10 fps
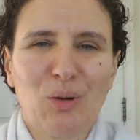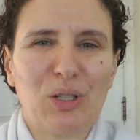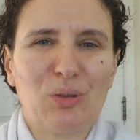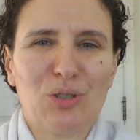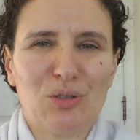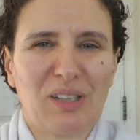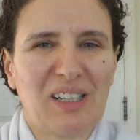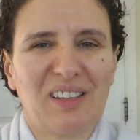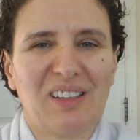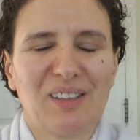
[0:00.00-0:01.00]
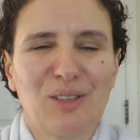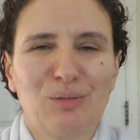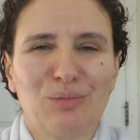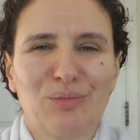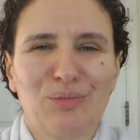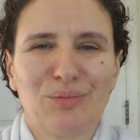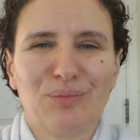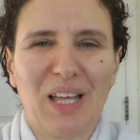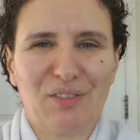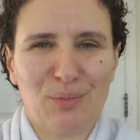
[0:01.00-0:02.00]
What would you rather?
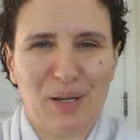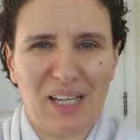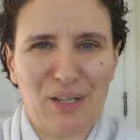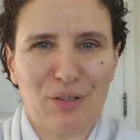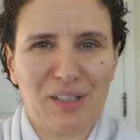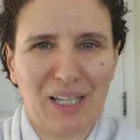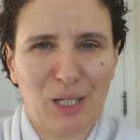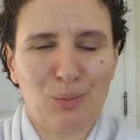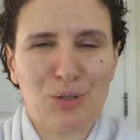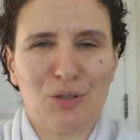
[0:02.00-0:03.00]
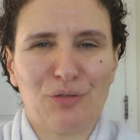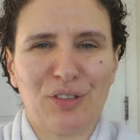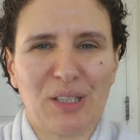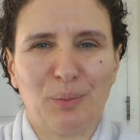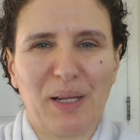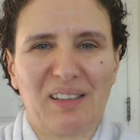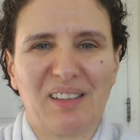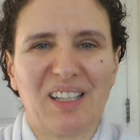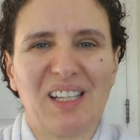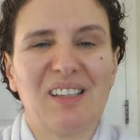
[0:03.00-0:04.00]
have a behavior that helps you feel
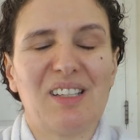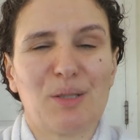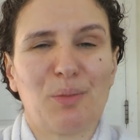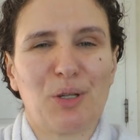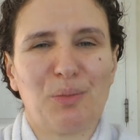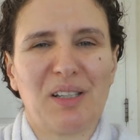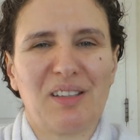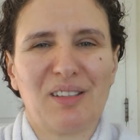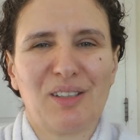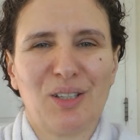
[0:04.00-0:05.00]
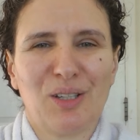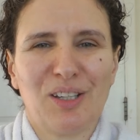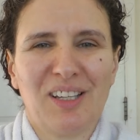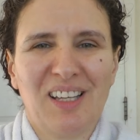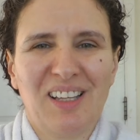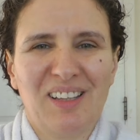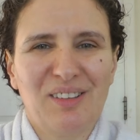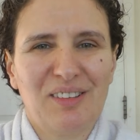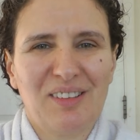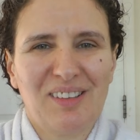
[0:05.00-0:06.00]
better in this moment,
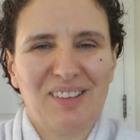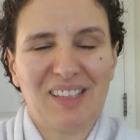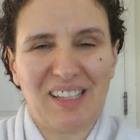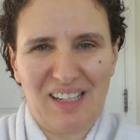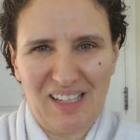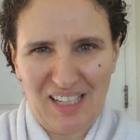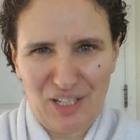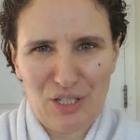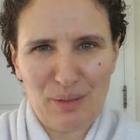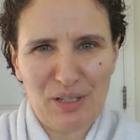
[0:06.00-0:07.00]
that actually